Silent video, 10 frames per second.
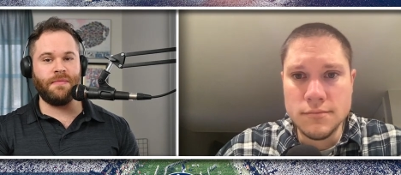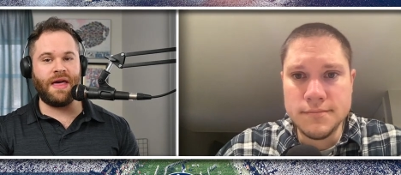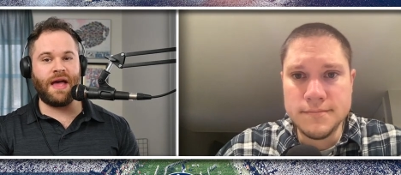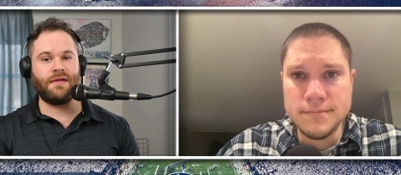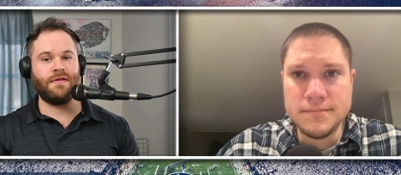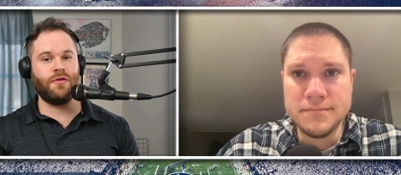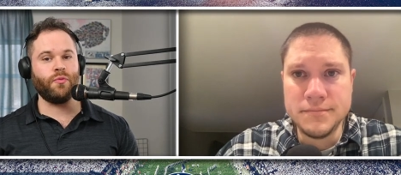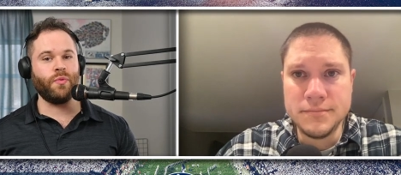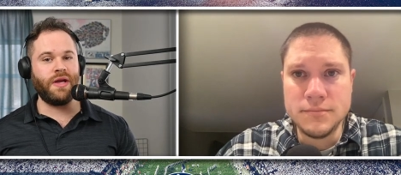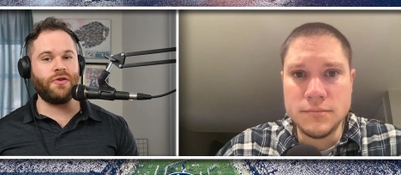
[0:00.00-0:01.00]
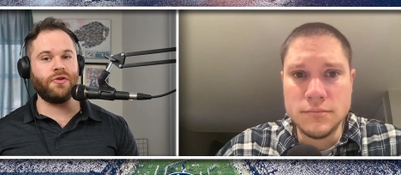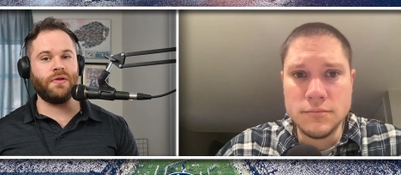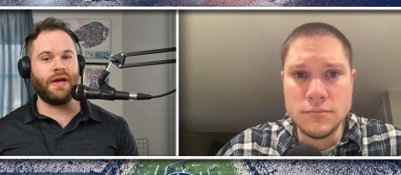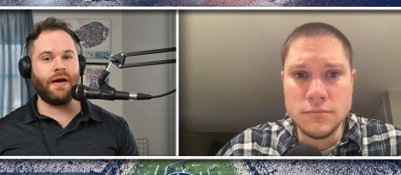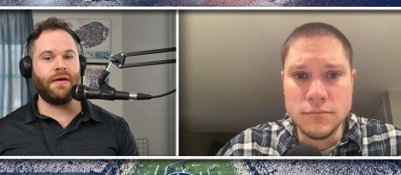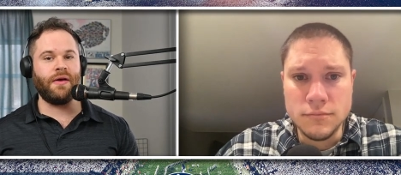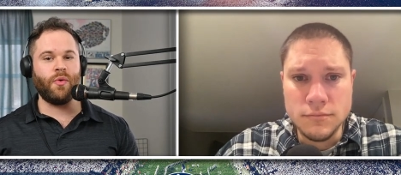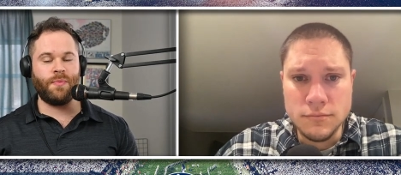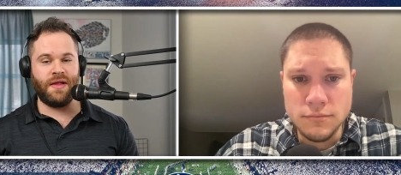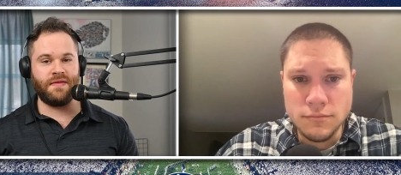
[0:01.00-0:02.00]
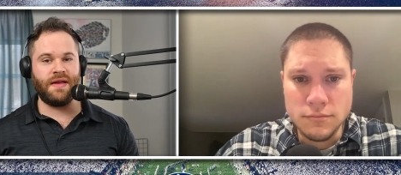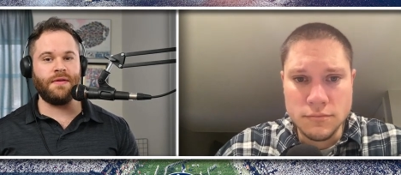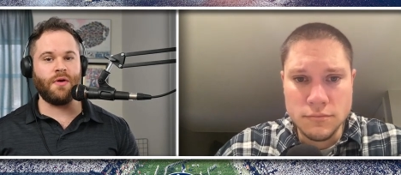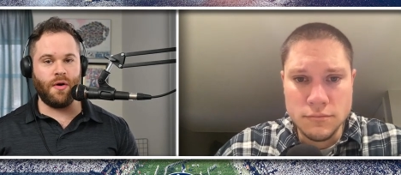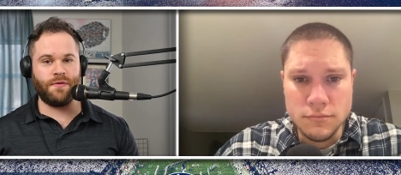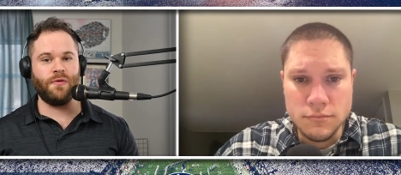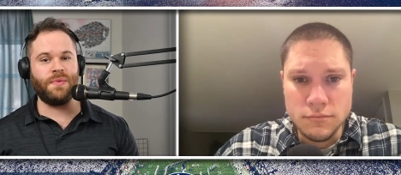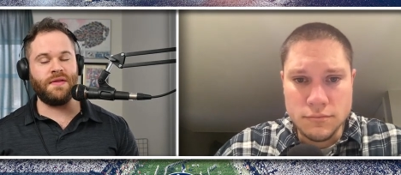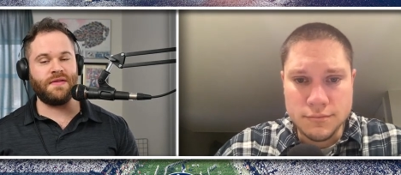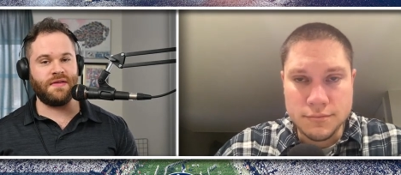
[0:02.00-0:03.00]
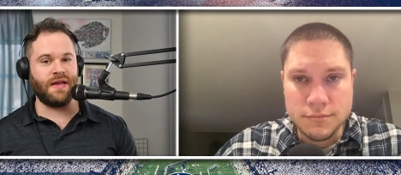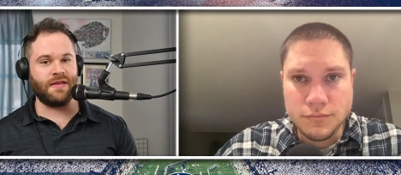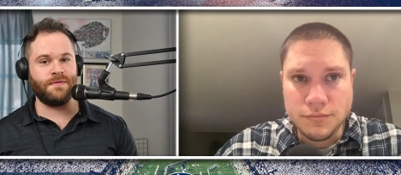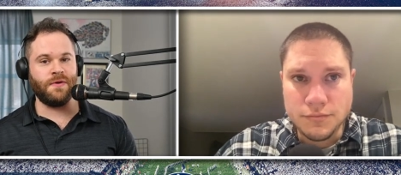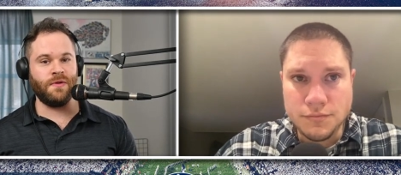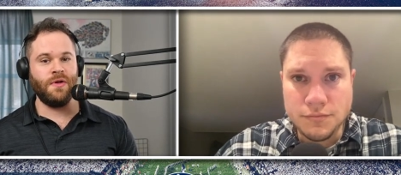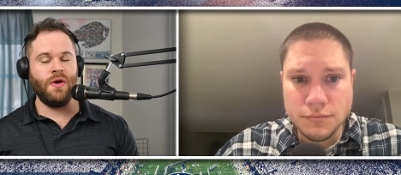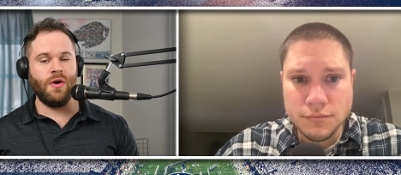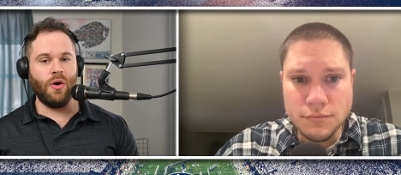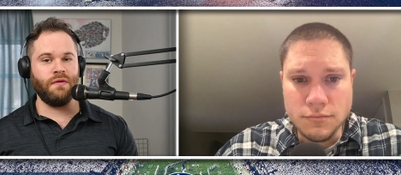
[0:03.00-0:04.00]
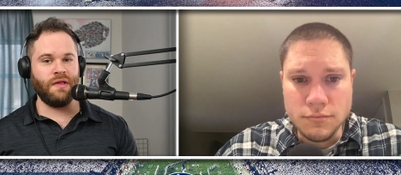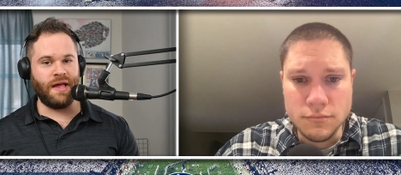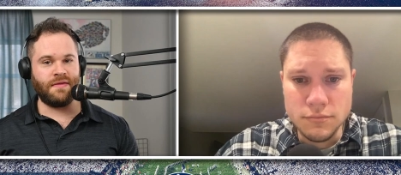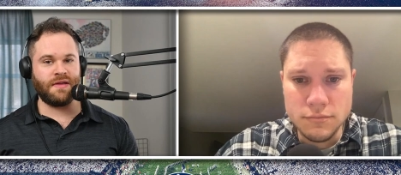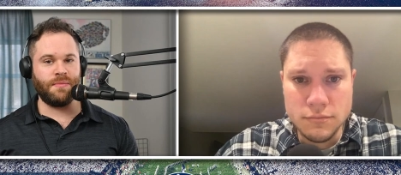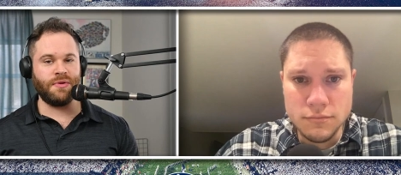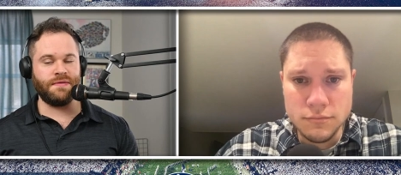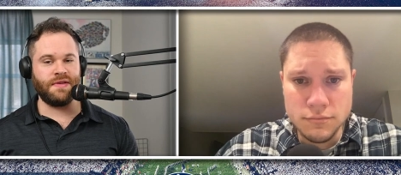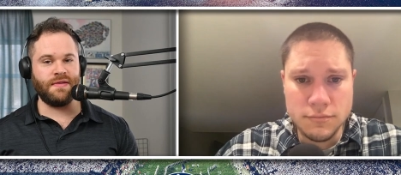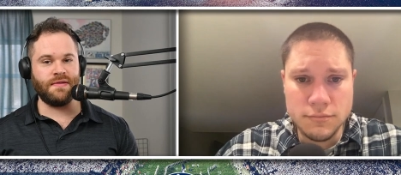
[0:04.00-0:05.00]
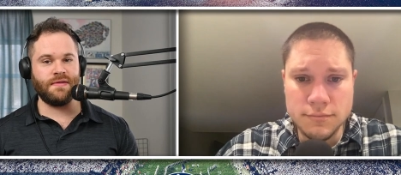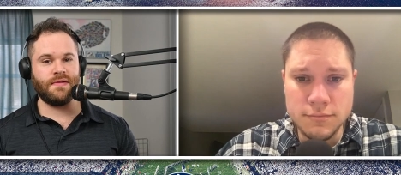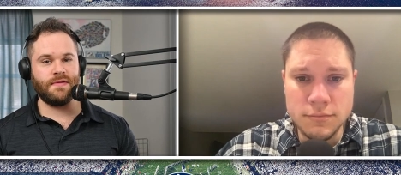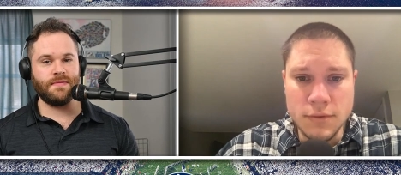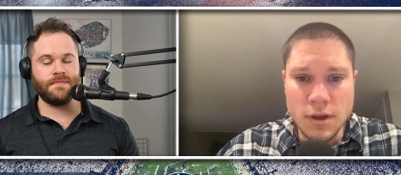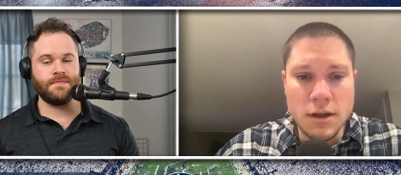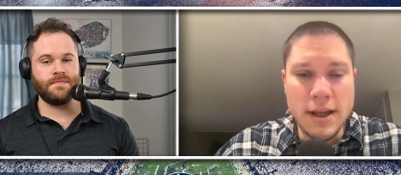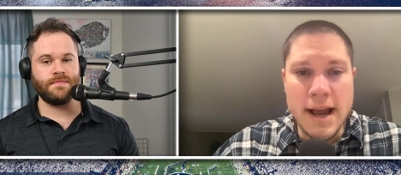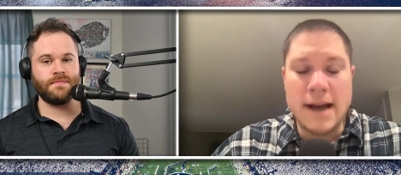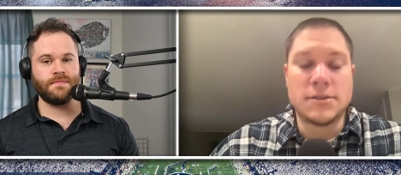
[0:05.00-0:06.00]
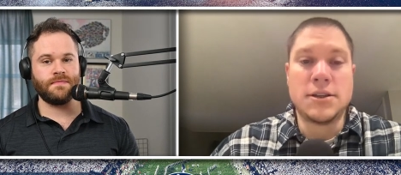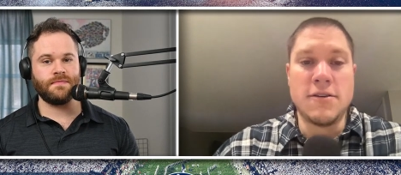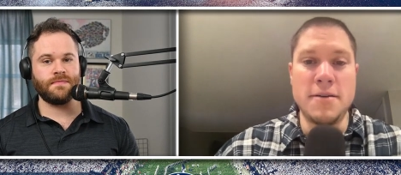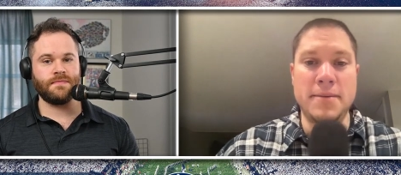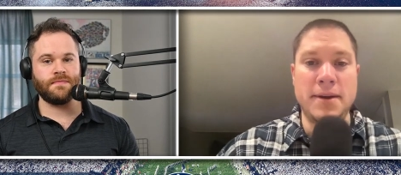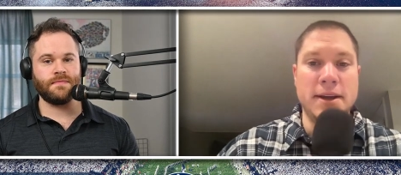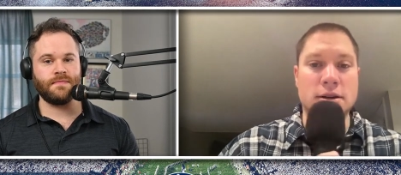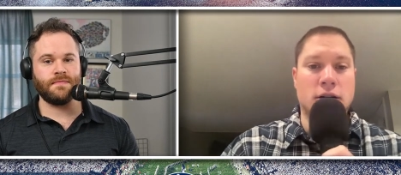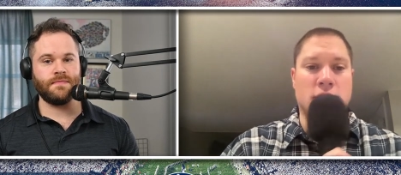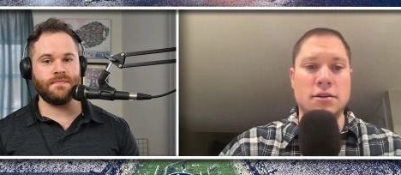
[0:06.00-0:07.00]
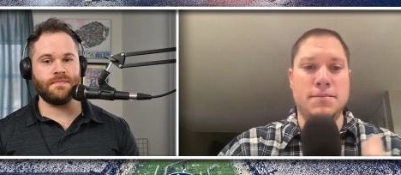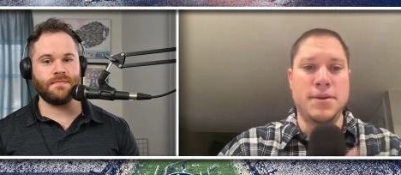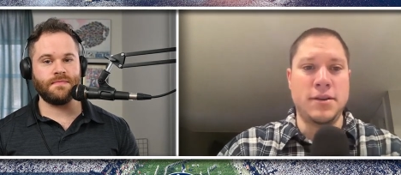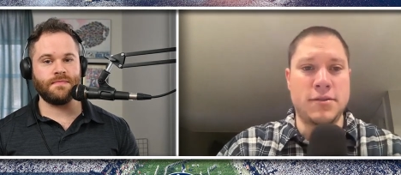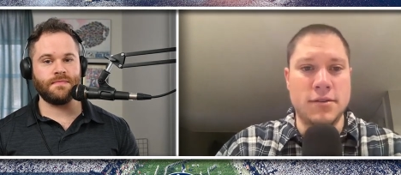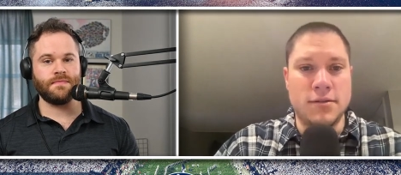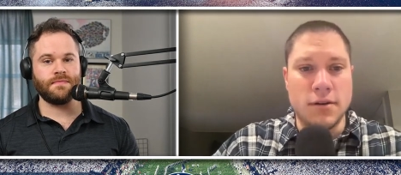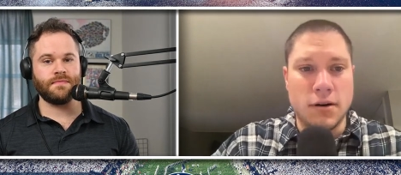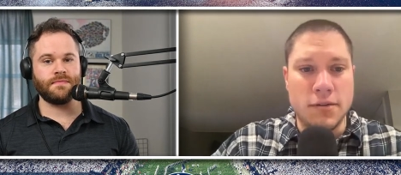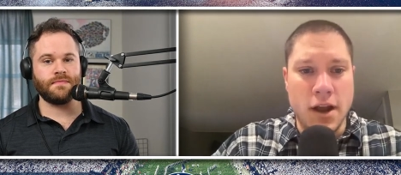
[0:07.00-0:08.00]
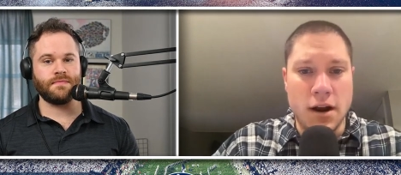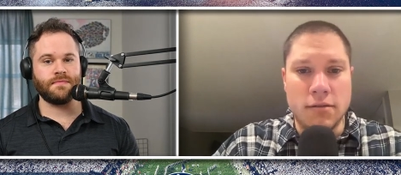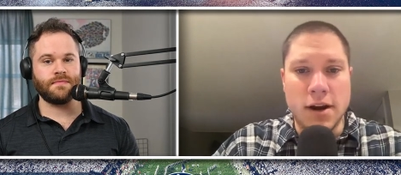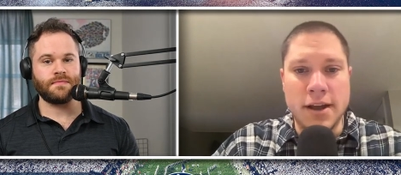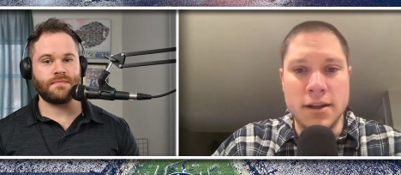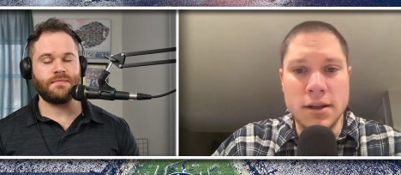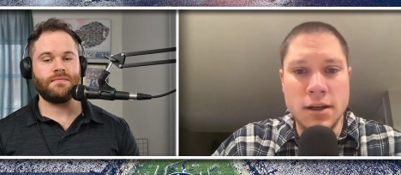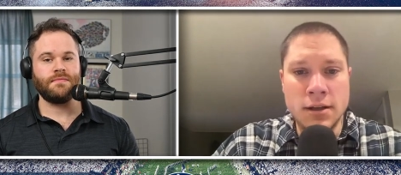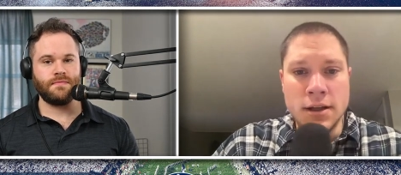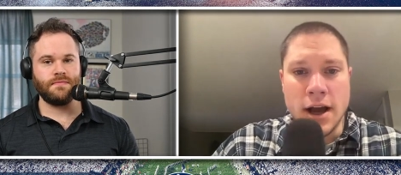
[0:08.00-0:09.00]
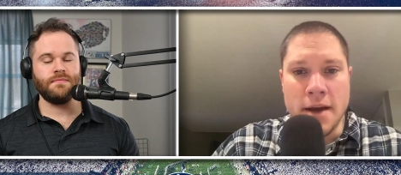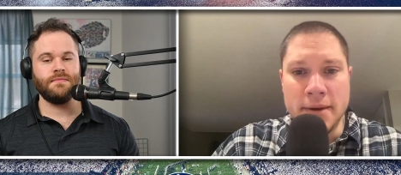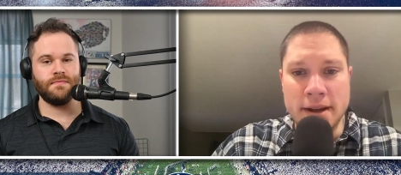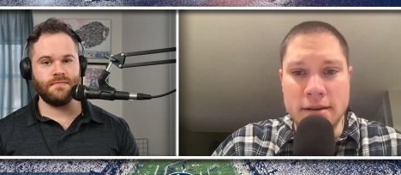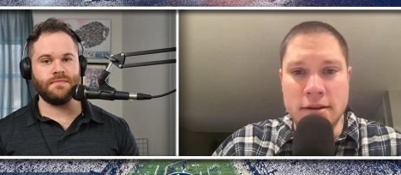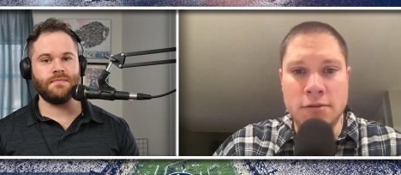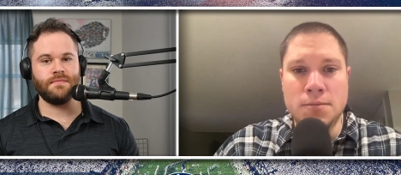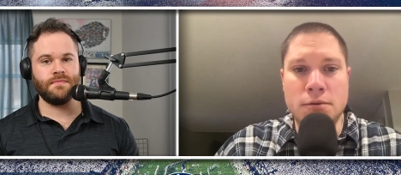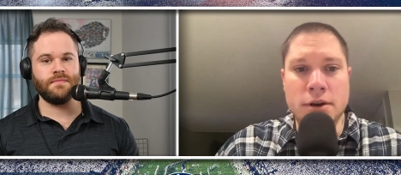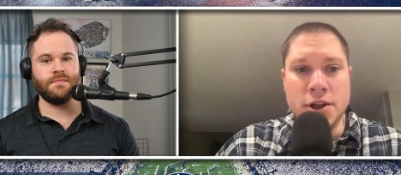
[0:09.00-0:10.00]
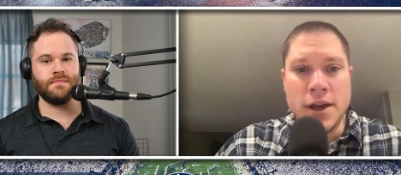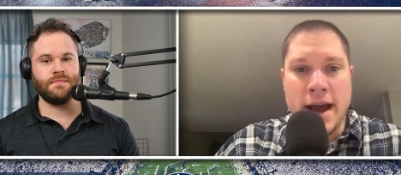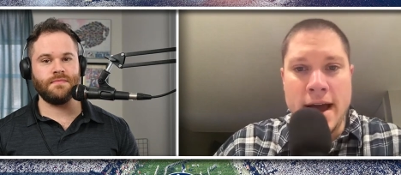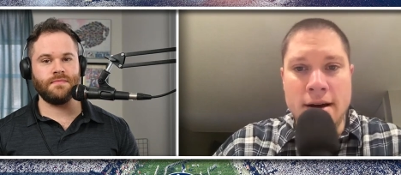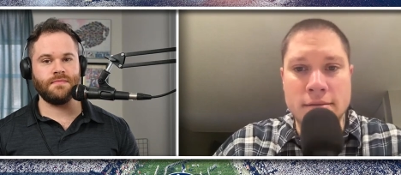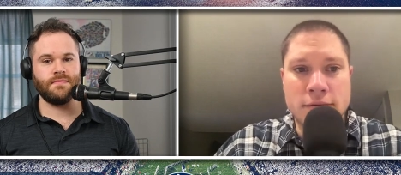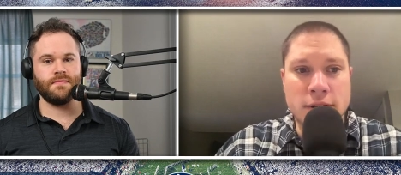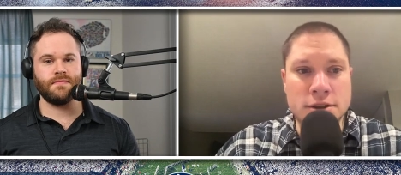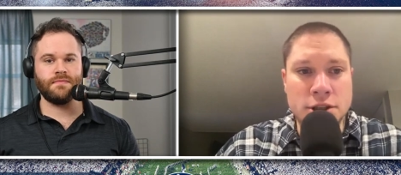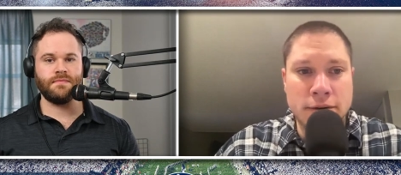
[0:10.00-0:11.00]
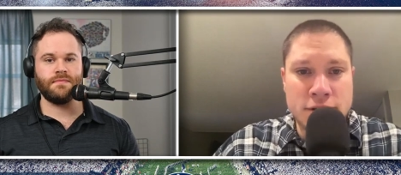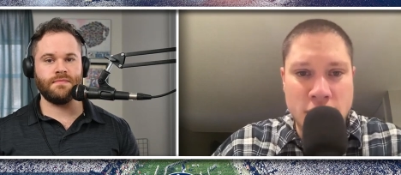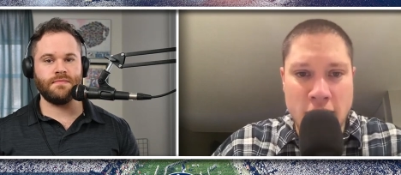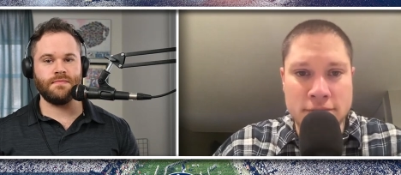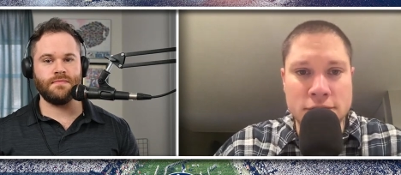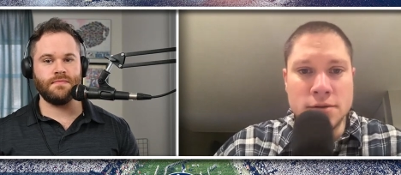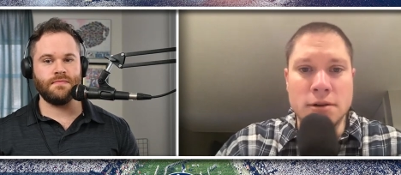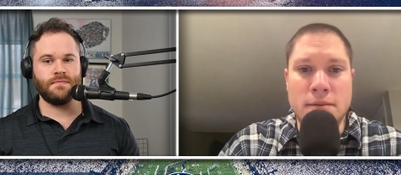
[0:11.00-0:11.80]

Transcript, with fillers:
Speaker 1: that to the regional area where Penn State has also been successful over the last couple of seasons?
Speaker 2: Yeah, so, I mean, all the pieces are there, right? I mean, at this point, you have Joey Schlaffer,